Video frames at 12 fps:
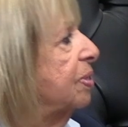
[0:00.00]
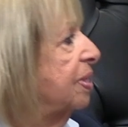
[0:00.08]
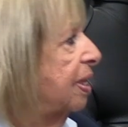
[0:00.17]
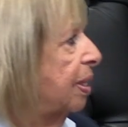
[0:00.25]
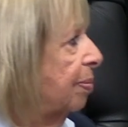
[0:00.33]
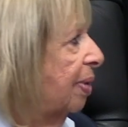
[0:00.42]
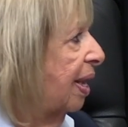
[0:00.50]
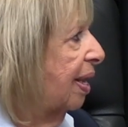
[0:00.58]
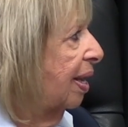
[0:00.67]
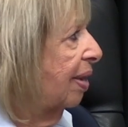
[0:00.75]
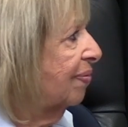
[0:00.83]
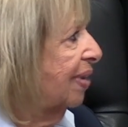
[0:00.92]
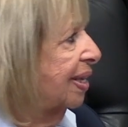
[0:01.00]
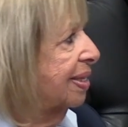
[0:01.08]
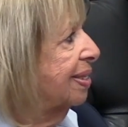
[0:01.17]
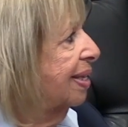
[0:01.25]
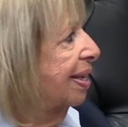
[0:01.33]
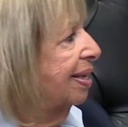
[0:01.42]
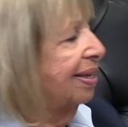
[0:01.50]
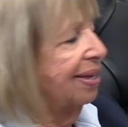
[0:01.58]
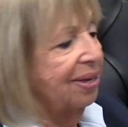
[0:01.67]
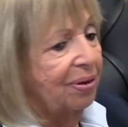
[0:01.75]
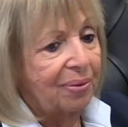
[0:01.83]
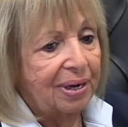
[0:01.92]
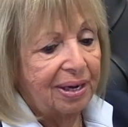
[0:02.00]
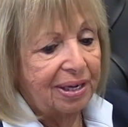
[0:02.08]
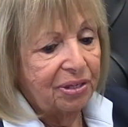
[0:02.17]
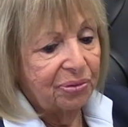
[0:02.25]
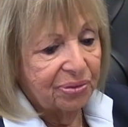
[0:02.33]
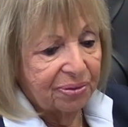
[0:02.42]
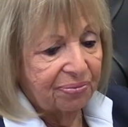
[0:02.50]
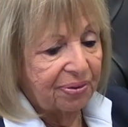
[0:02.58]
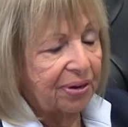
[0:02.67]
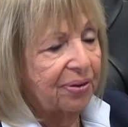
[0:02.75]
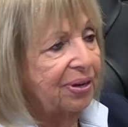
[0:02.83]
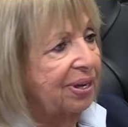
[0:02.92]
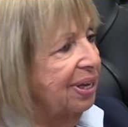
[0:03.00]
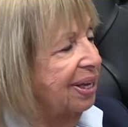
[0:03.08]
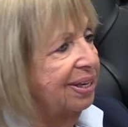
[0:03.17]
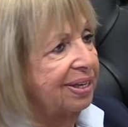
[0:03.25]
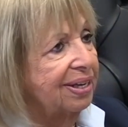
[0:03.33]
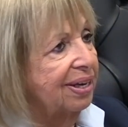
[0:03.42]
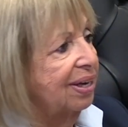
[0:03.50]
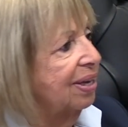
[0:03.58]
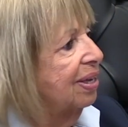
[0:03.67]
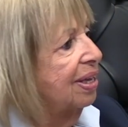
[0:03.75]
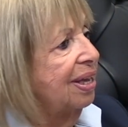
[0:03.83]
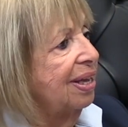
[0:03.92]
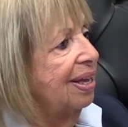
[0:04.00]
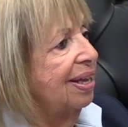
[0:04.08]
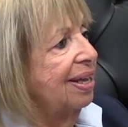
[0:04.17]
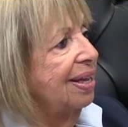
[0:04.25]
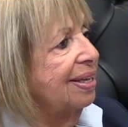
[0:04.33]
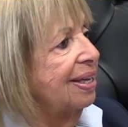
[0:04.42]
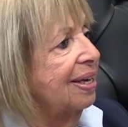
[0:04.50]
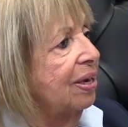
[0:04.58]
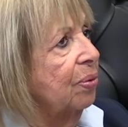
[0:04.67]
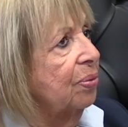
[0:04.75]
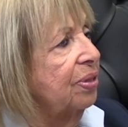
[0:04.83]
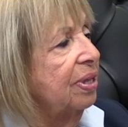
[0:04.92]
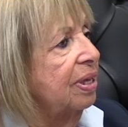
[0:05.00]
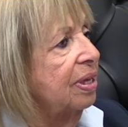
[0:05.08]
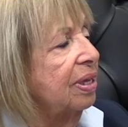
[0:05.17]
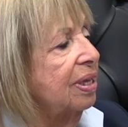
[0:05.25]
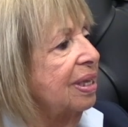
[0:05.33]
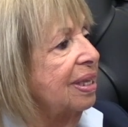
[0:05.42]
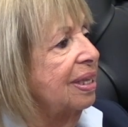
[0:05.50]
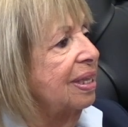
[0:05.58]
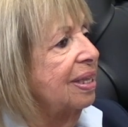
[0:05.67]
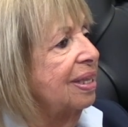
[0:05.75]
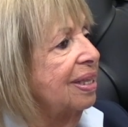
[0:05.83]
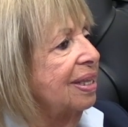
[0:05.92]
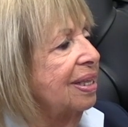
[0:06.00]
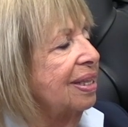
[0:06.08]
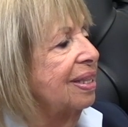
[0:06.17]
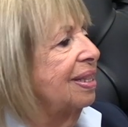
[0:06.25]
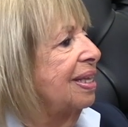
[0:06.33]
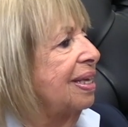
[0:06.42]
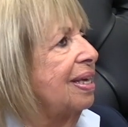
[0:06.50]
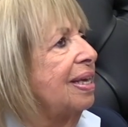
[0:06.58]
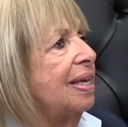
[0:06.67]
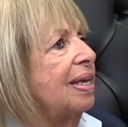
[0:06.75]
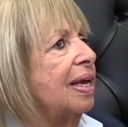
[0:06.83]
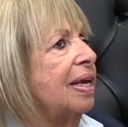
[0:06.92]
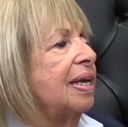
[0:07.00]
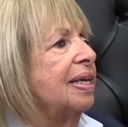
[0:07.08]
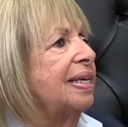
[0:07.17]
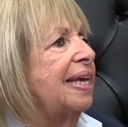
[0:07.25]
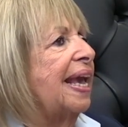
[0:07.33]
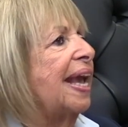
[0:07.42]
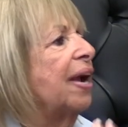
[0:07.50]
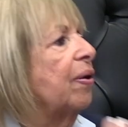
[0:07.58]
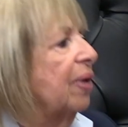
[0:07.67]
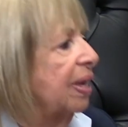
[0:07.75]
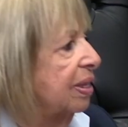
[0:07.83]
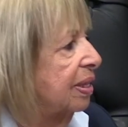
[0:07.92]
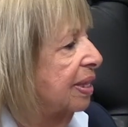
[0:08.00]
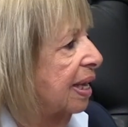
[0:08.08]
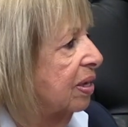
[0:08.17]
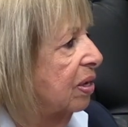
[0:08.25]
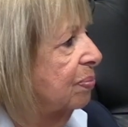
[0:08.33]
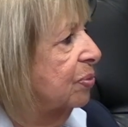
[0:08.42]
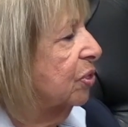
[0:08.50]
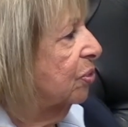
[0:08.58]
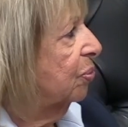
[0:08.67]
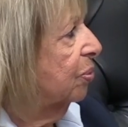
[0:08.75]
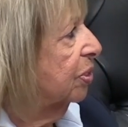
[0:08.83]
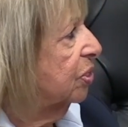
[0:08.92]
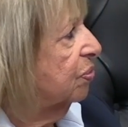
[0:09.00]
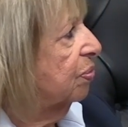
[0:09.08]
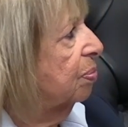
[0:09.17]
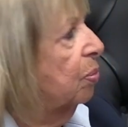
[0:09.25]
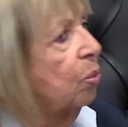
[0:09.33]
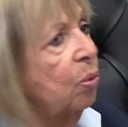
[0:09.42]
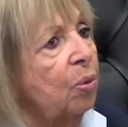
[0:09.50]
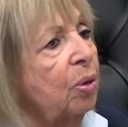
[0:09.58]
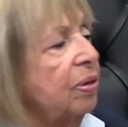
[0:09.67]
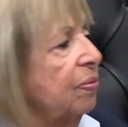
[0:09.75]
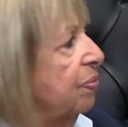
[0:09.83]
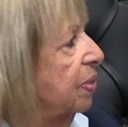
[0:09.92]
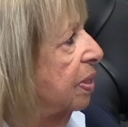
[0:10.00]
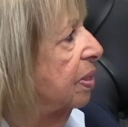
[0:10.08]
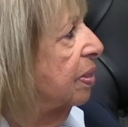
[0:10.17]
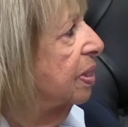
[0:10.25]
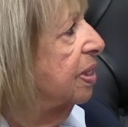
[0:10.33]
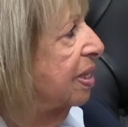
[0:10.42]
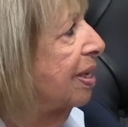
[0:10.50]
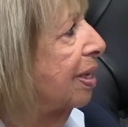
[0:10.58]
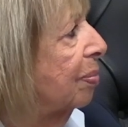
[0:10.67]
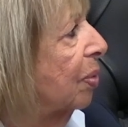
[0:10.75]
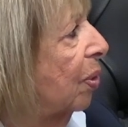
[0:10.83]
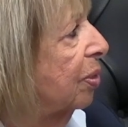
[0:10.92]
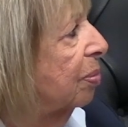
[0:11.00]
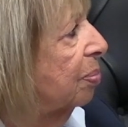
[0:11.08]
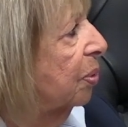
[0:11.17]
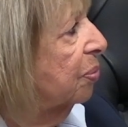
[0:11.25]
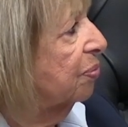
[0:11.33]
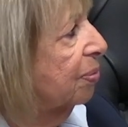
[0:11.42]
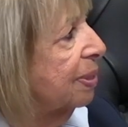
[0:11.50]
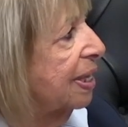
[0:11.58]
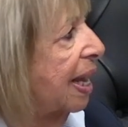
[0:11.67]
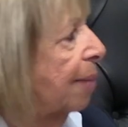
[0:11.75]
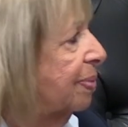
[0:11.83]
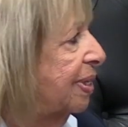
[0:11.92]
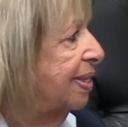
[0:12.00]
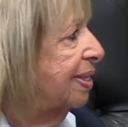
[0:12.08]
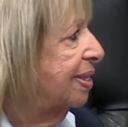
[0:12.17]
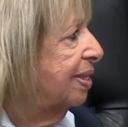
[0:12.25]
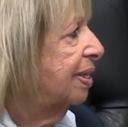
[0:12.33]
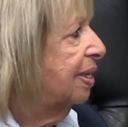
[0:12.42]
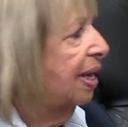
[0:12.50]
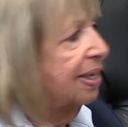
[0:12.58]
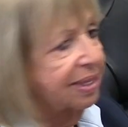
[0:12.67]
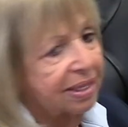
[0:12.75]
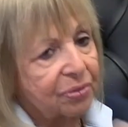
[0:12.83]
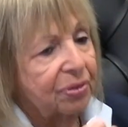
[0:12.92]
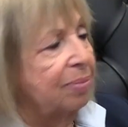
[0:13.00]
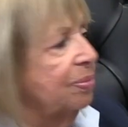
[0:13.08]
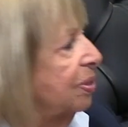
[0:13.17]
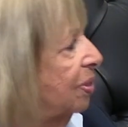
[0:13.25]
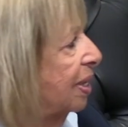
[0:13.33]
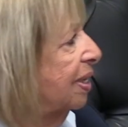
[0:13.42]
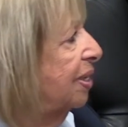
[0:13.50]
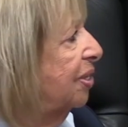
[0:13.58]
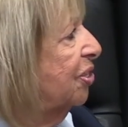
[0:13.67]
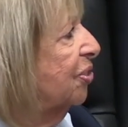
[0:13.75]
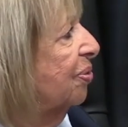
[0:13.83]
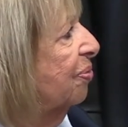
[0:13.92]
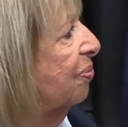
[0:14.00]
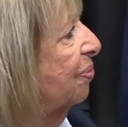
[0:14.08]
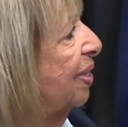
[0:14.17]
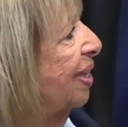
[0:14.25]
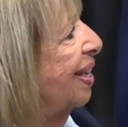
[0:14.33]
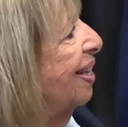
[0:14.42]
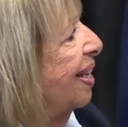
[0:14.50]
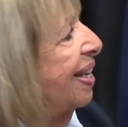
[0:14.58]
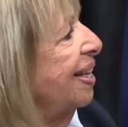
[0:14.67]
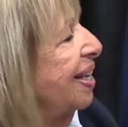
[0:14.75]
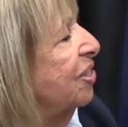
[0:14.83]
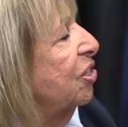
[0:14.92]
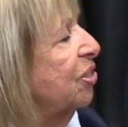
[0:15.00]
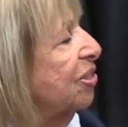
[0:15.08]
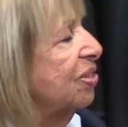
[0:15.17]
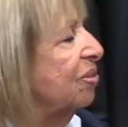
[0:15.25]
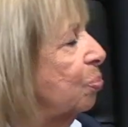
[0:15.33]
team, I've got to say. I use the ferry, and the caring that comes across from all of the team on the boat, from the captains to the guys that grab the luggage, or it's just